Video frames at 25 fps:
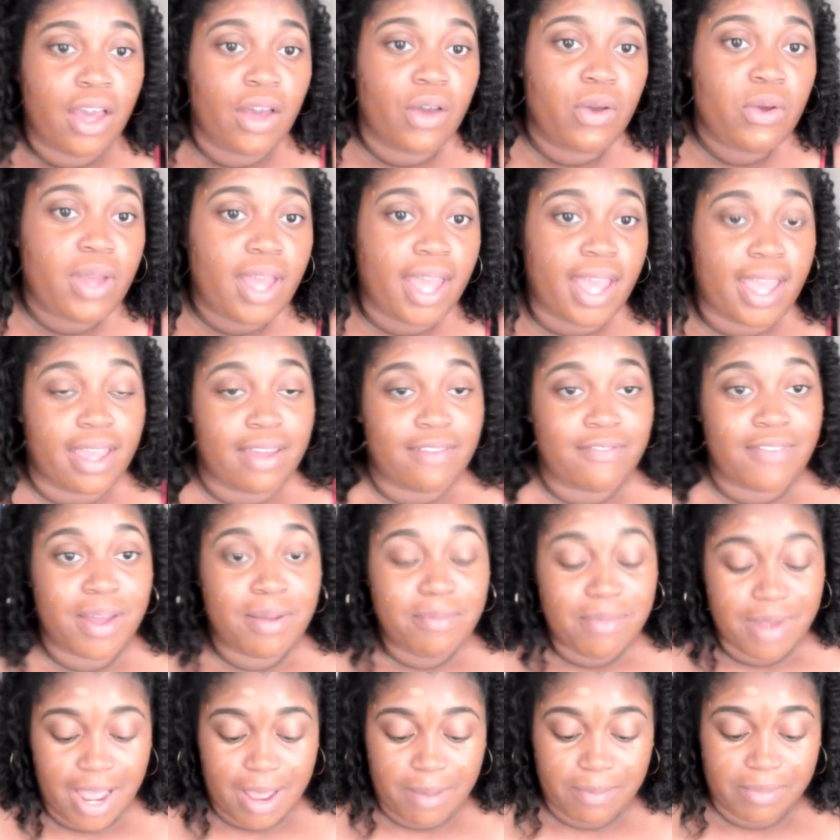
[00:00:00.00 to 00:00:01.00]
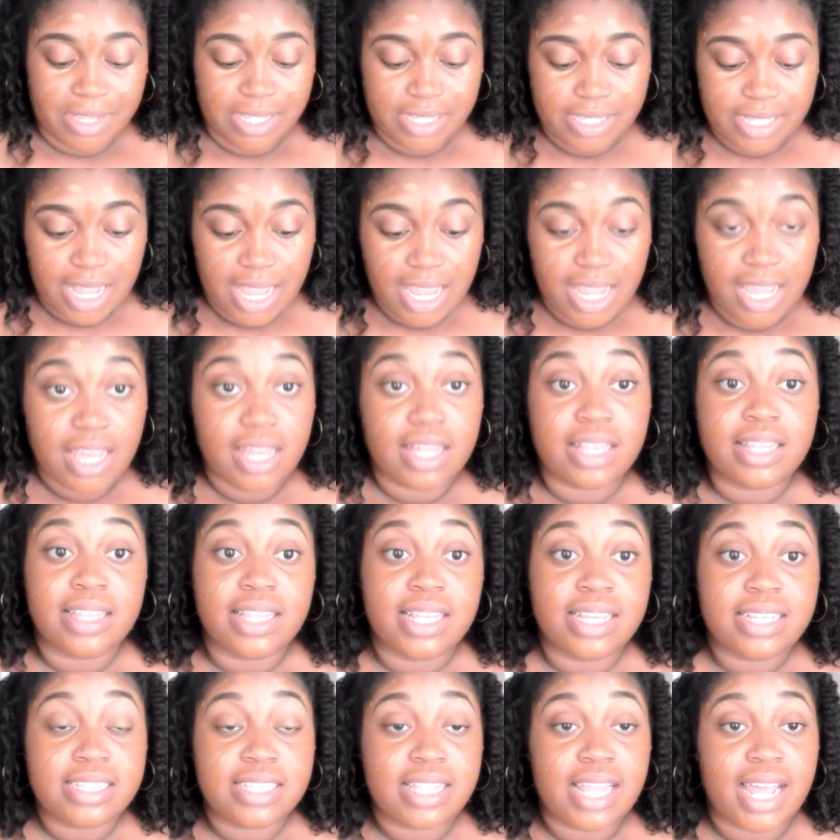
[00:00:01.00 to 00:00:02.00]
Okay, if I'm not mistaken,
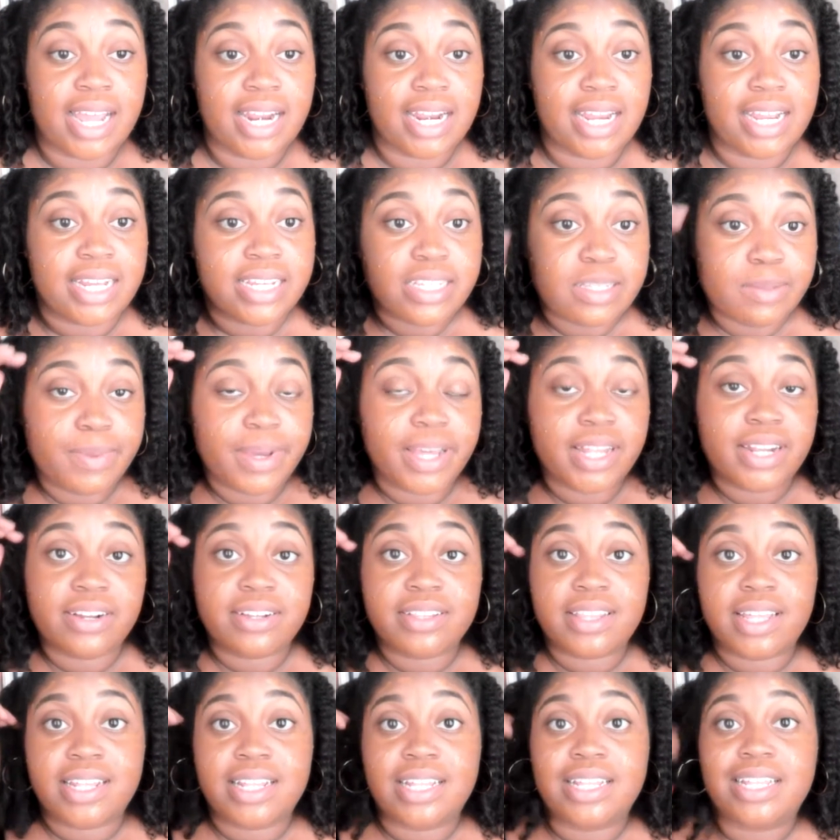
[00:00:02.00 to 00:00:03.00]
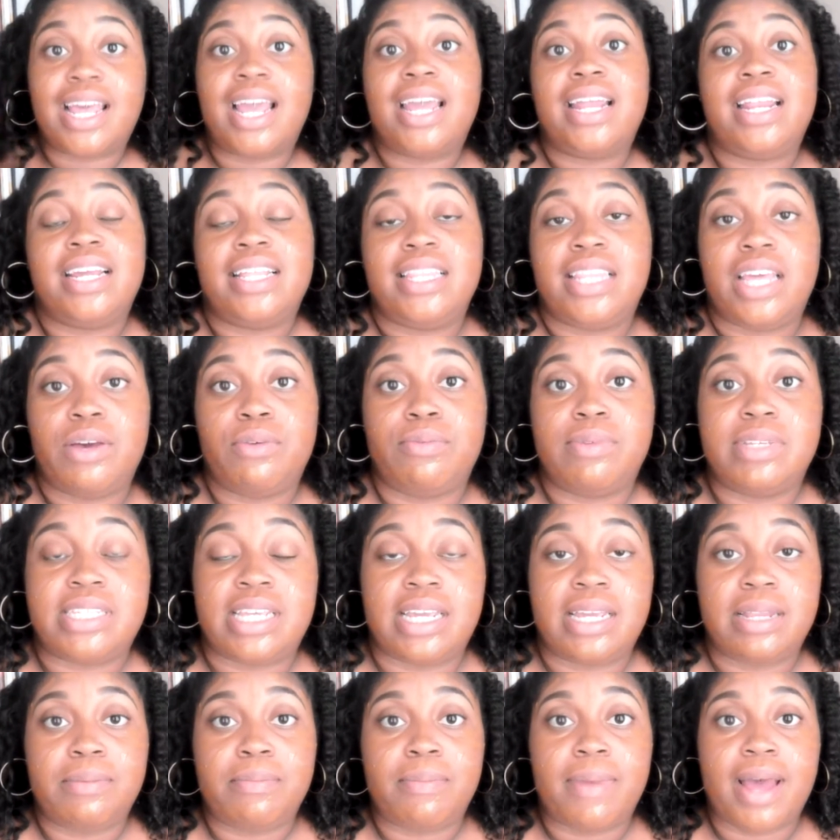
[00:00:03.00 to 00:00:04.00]
this lighting is better than the lighting that was
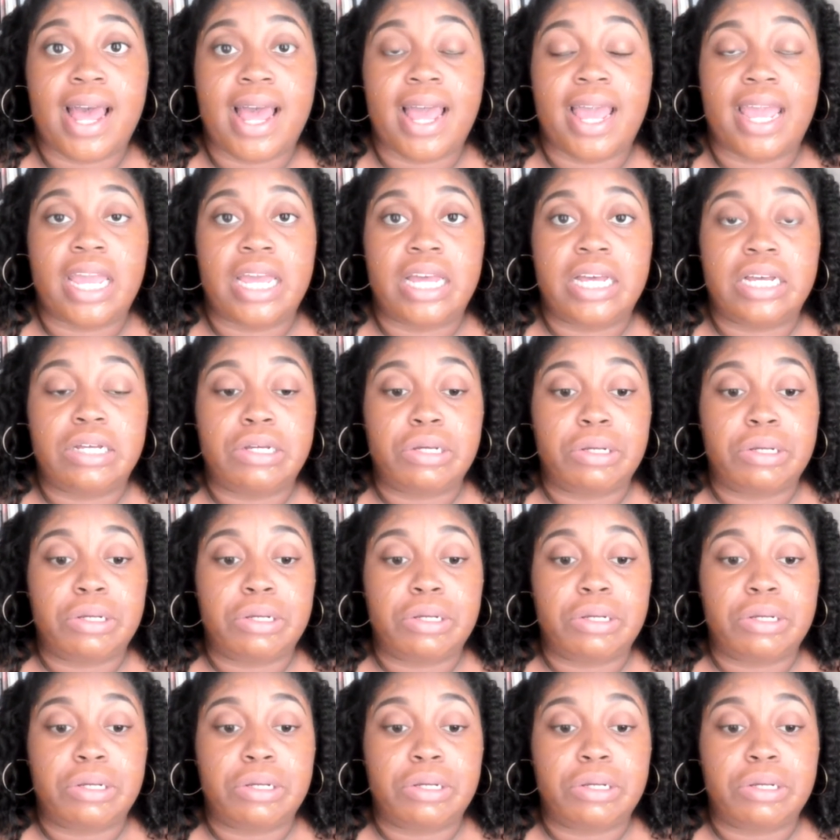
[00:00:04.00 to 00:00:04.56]
in my